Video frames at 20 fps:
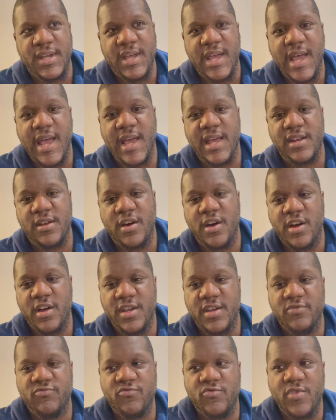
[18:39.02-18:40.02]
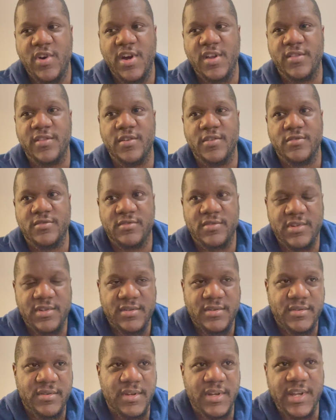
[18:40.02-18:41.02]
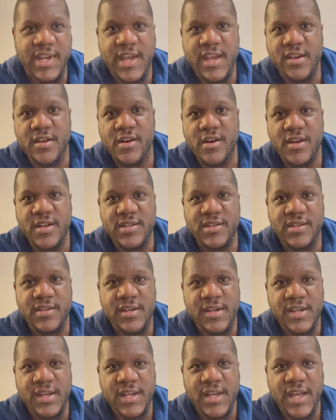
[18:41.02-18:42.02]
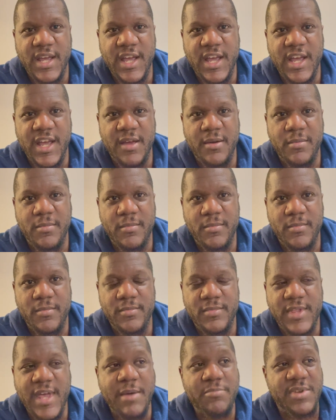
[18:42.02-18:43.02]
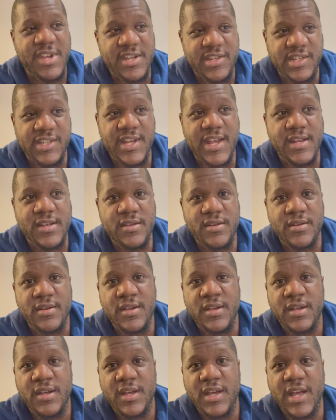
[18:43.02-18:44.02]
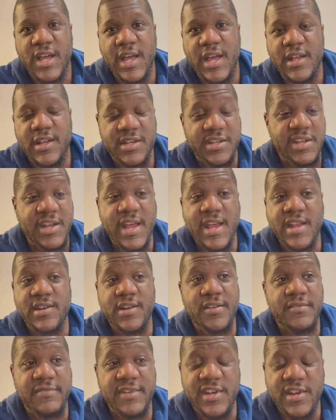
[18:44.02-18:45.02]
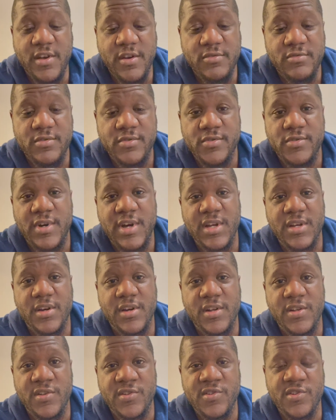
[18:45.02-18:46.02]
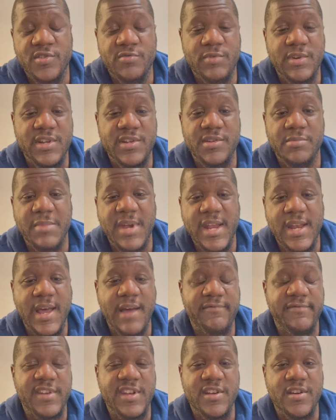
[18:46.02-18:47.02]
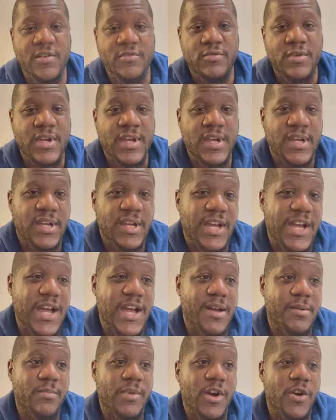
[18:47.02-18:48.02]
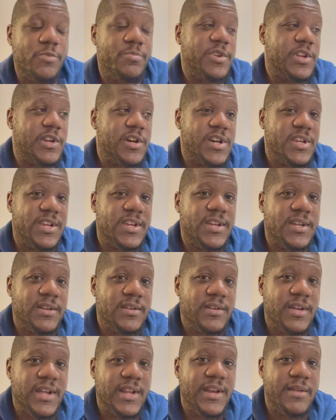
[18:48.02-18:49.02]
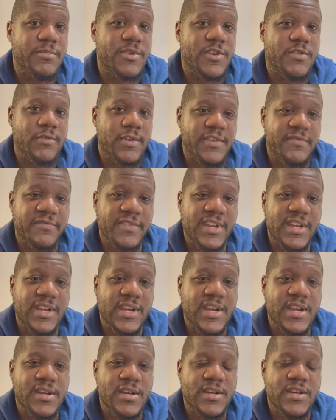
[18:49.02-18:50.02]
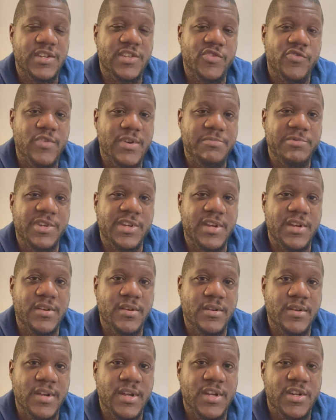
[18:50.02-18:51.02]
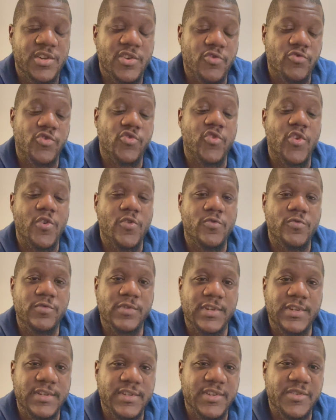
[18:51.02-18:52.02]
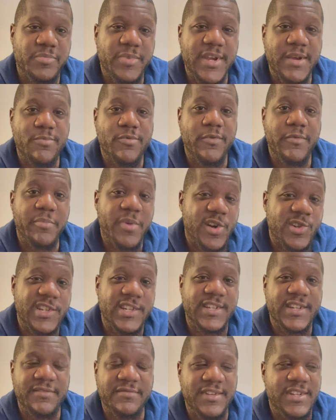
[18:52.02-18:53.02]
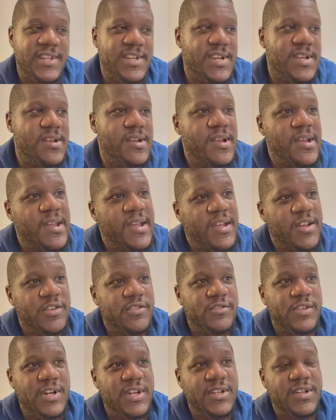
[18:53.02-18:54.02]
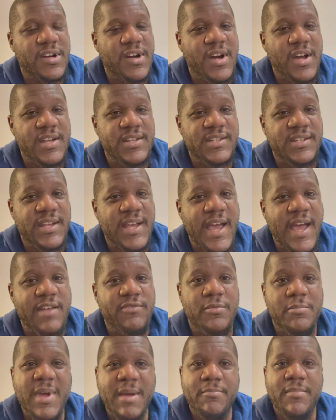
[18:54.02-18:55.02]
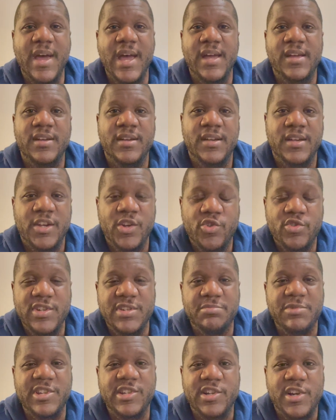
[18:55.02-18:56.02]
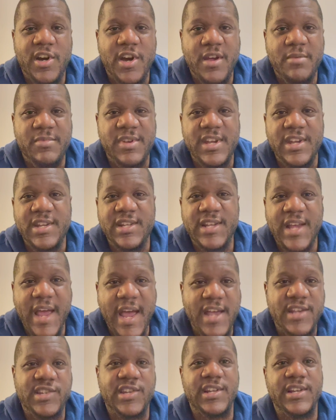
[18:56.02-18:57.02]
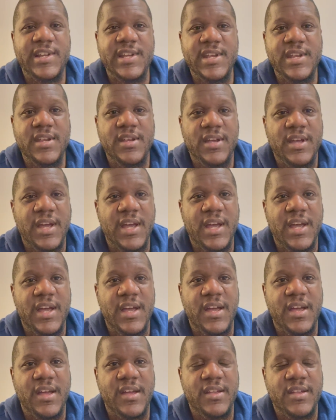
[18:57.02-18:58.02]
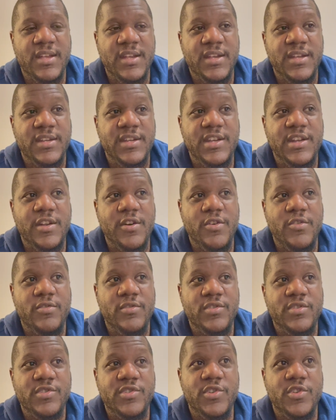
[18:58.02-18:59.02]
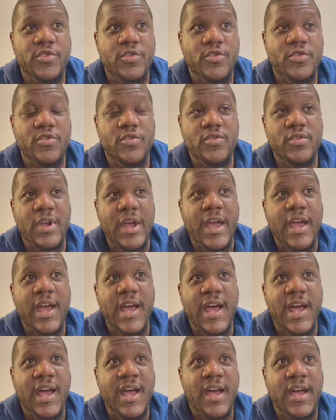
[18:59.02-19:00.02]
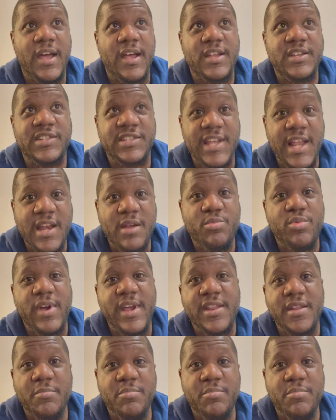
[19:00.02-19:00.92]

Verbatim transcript: and I can ride those. Okay, guys. Um, that being said, uh, that's the end of the video. All right, guys, I just wanted to make that video. Um, I hope you like it. Uh, let me know what you think in the description. No trolls, just people with positivity. All right, guys. And remember, Christmas time is actually, uh, you know, to uh, celebrate the